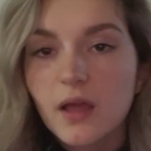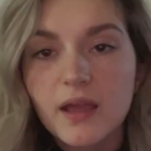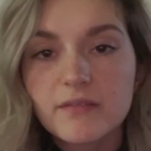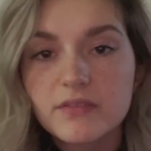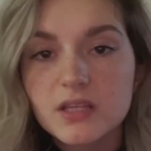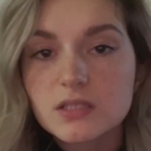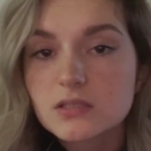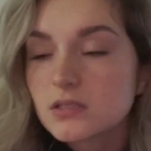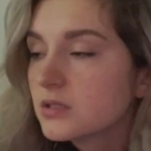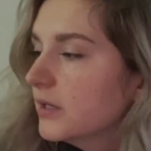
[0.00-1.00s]
I have
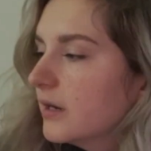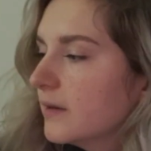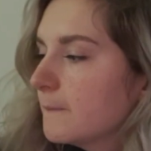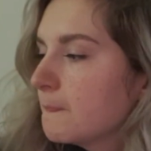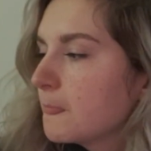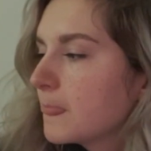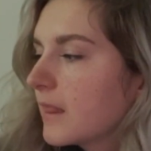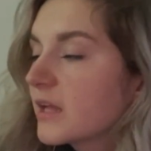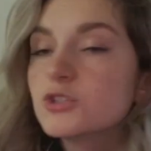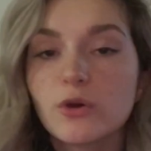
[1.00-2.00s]
this.
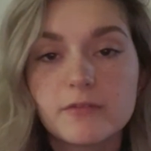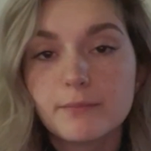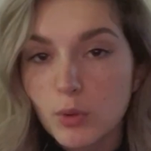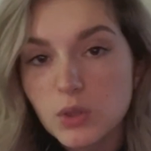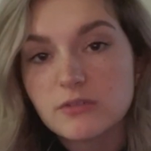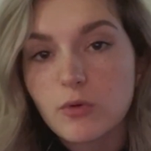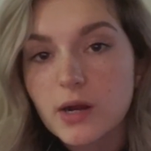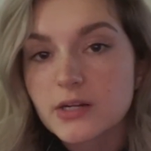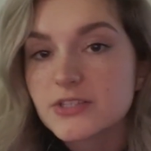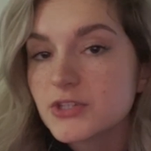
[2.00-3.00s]
I do have a bowl of
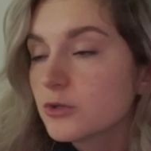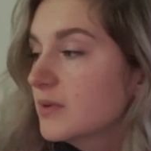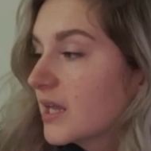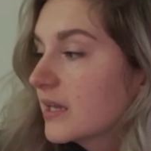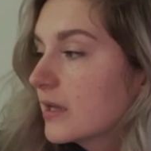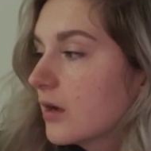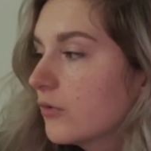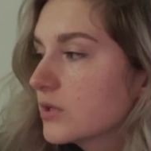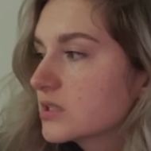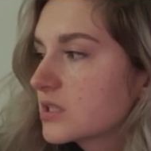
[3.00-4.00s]
water too, but I
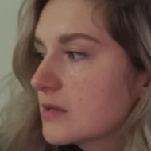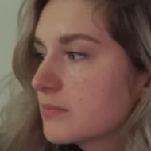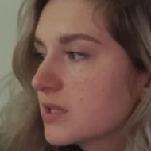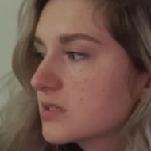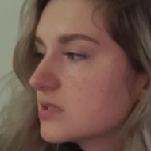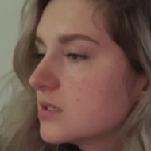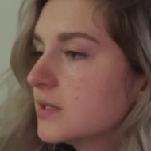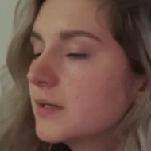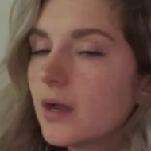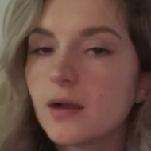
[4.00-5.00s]
always keep this
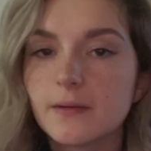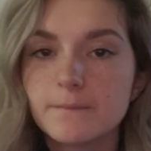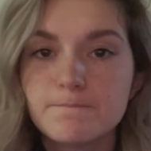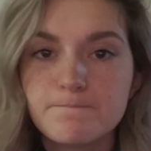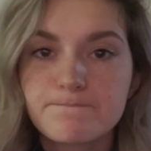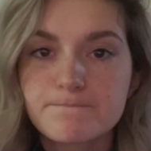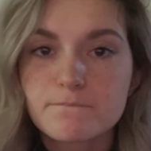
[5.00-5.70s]
on